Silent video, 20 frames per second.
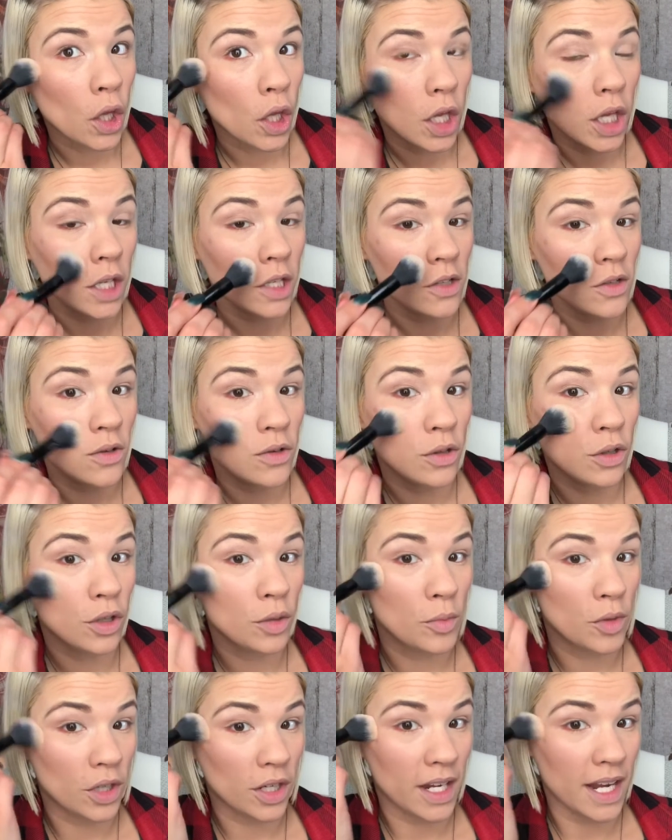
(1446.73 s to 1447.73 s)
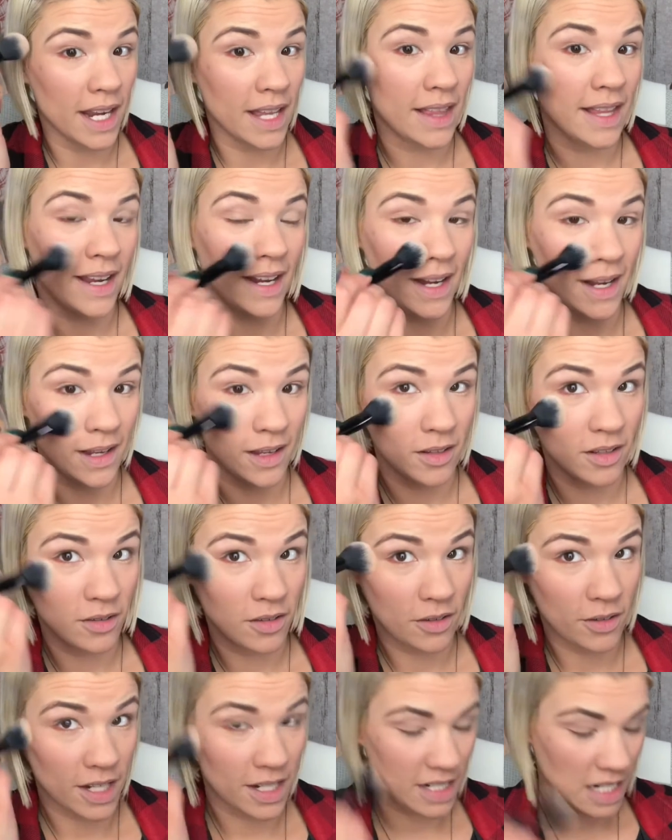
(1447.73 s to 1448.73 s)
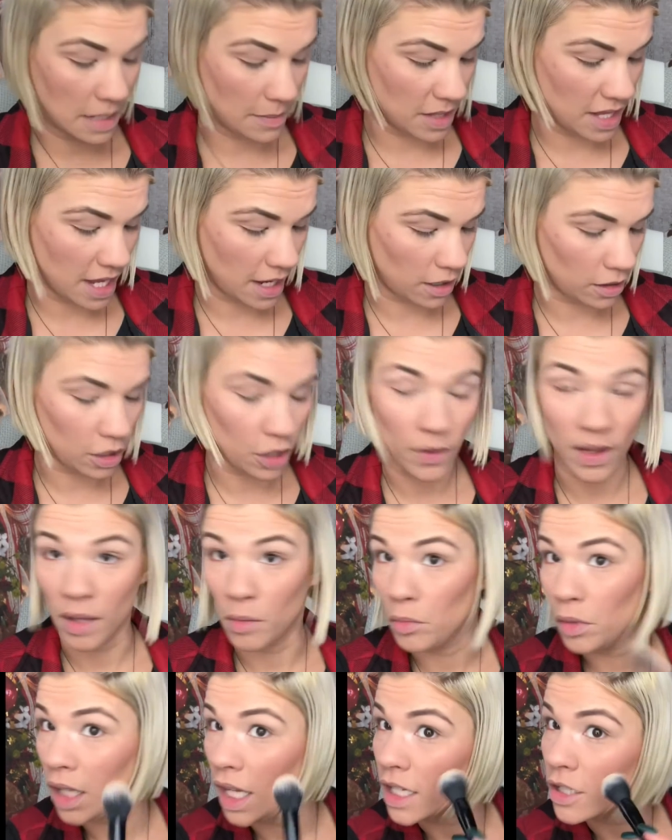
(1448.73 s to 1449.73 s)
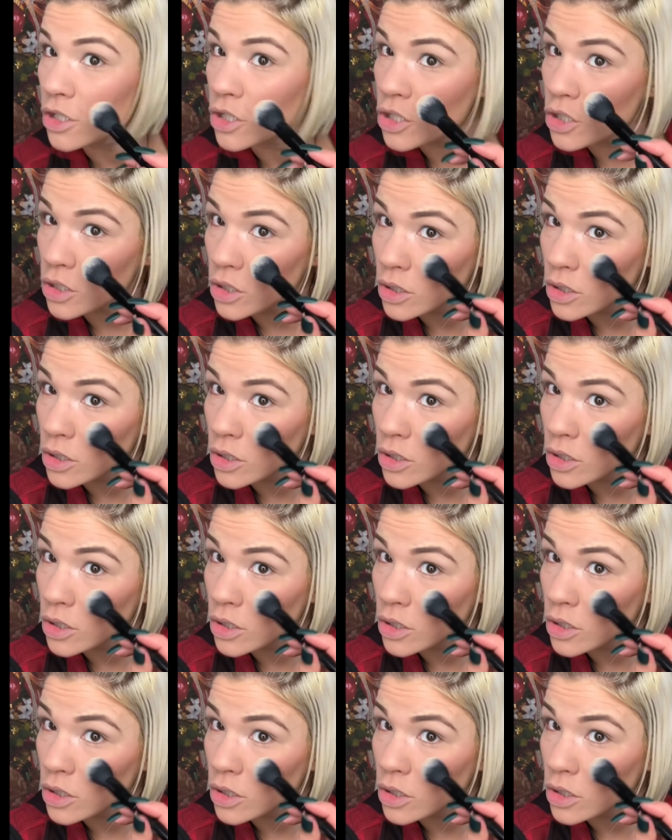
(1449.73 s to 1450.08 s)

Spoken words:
and do a little more highlighting on top of that glowing blush.